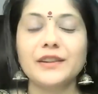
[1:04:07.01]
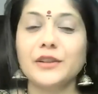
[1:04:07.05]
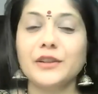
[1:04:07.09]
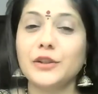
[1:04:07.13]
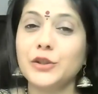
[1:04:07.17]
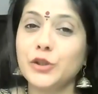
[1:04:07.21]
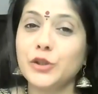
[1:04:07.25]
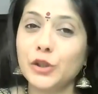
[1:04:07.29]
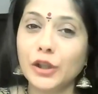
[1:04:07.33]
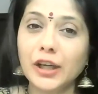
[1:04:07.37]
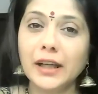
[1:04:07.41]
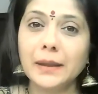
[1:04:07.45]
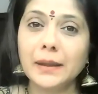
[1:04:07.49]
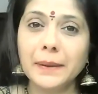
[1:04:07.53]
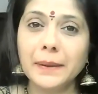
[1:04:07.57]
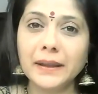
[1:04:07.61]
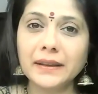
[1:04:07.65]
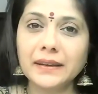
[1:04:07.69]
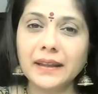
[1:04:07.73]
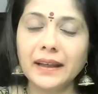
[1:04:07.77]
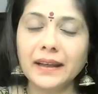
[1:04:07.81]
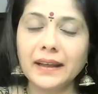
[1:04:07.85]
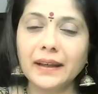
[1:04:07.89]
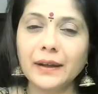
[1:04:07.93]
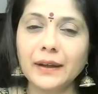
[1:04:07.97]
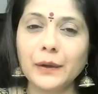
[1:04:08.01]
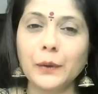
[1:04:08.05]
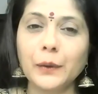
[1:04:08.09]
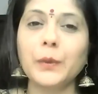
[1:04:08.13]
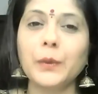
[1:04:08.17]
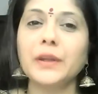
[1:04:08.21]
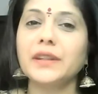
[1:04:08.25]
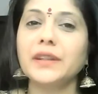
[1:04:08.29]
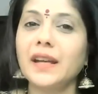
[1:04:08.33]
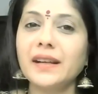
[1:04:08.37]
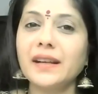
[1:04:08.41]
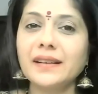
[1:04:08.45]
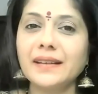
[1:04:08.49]
The Jugalbandi
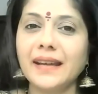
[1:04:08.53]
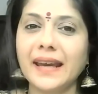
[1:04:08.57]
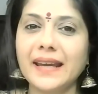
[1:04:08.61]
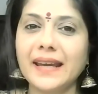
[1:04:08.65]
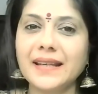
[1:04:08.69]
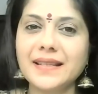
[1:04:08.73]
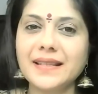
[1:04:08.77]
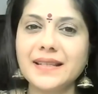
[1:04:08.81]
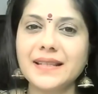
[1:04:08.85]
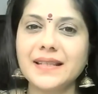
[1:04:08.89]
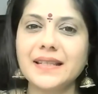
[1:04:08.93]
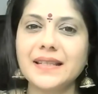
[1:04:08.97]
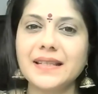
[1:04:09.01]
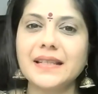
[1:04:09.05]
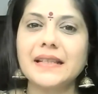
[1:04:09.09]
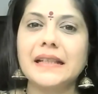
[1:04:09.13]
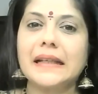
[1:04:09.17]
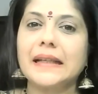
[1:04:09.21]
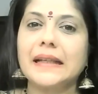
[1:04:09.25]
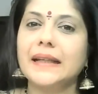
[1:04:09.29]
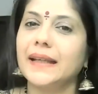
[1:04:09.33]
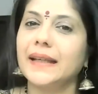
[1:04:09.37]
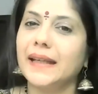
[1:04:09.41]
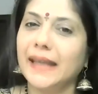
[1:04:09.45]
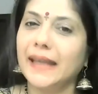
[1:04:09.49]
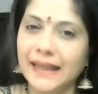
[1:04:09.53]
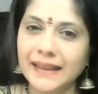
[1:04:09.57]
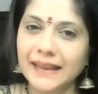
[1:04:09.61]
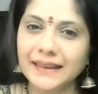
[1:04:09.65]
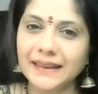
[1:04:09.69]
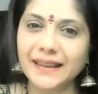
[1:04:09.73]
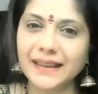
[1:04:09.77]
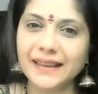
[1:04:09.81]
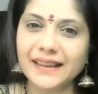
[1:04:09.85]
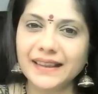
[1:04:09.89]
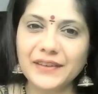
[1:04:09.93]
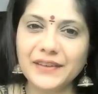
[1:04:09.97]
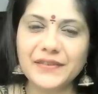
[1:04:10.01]
with our guests
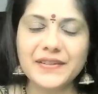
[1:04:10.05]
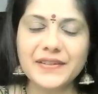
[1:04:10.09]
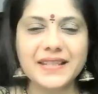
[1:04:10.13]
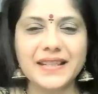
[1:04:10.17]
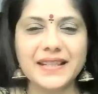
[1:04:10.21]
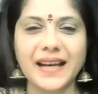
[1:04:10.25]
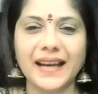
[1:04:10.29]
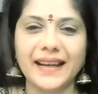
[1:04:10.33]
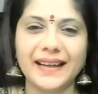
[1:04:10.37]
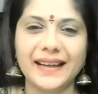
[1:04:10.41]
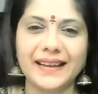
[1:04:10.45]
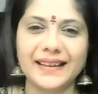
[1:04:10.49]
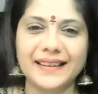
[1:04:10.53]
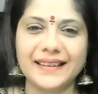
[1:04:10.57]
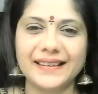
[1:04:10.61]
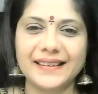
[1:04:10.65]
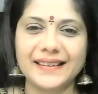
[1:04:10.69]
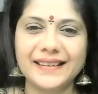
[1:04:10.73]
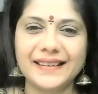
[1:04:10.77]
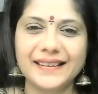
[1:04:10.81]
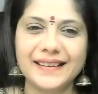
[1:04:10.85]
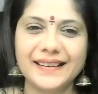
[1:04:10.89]
in the glyph style.